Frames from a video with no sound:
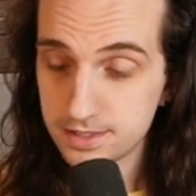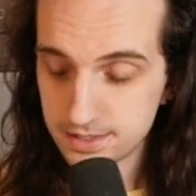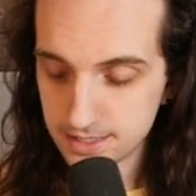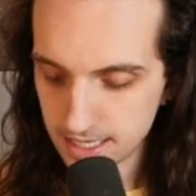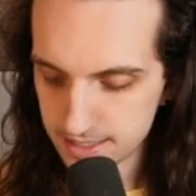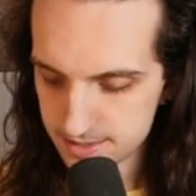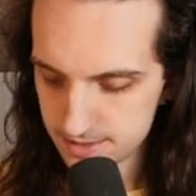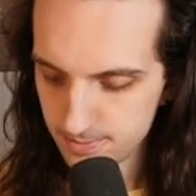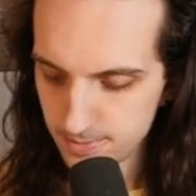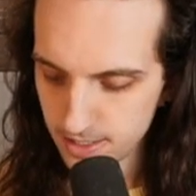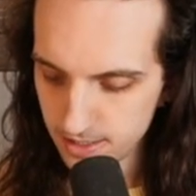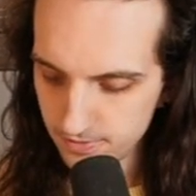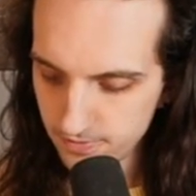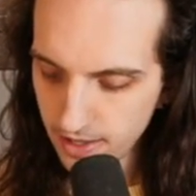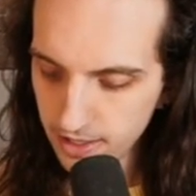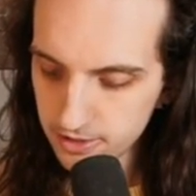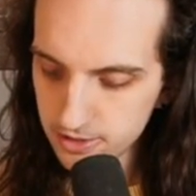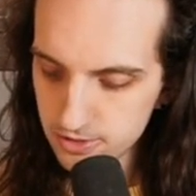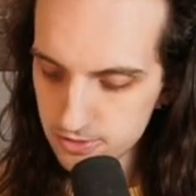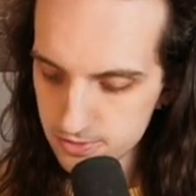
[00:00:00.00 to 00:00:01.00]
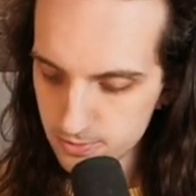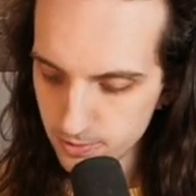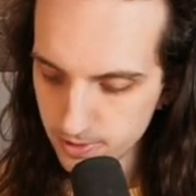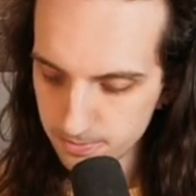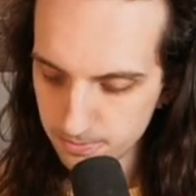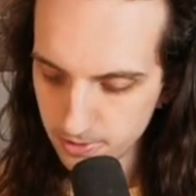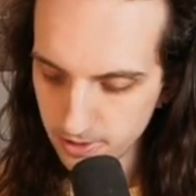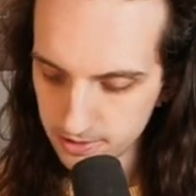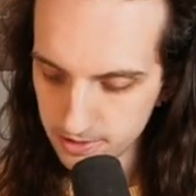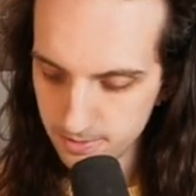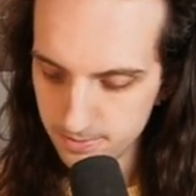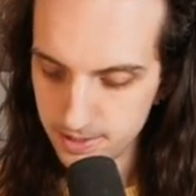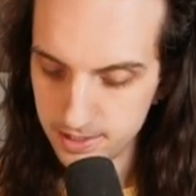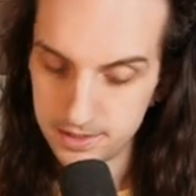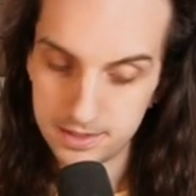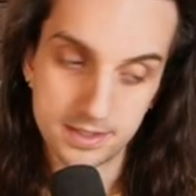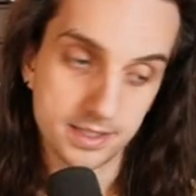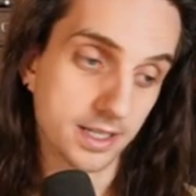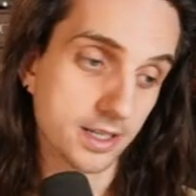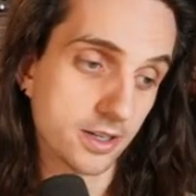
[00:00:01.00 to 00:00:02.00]
estimated values. We can plug them
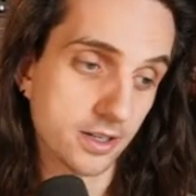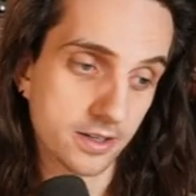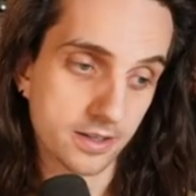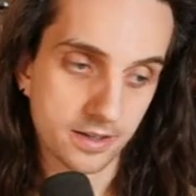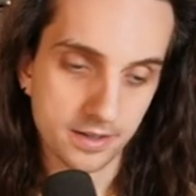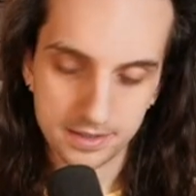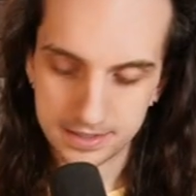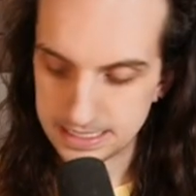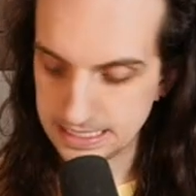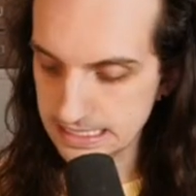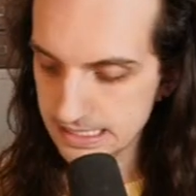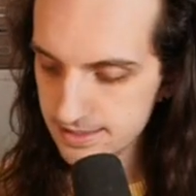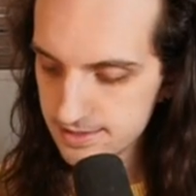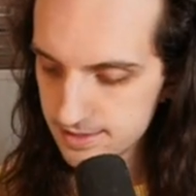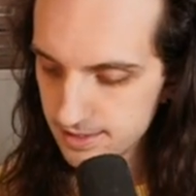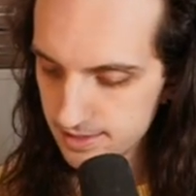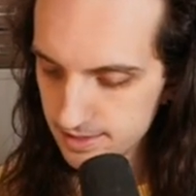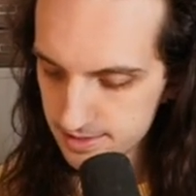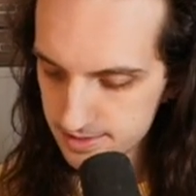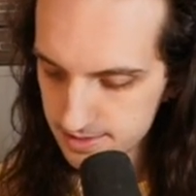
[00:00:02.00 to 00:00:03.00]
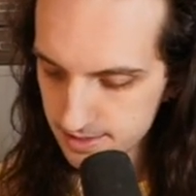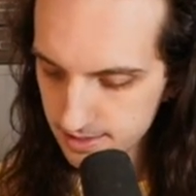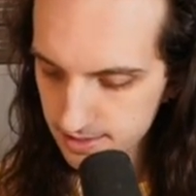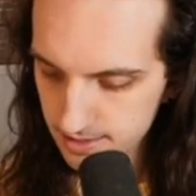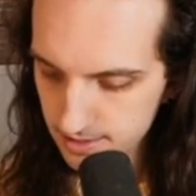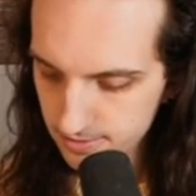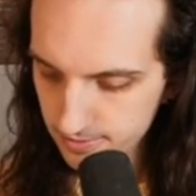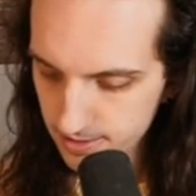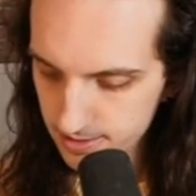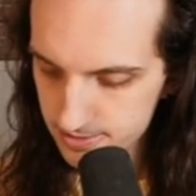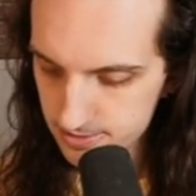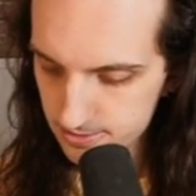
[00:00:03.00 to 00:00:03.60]
in to get our t statistic here, right?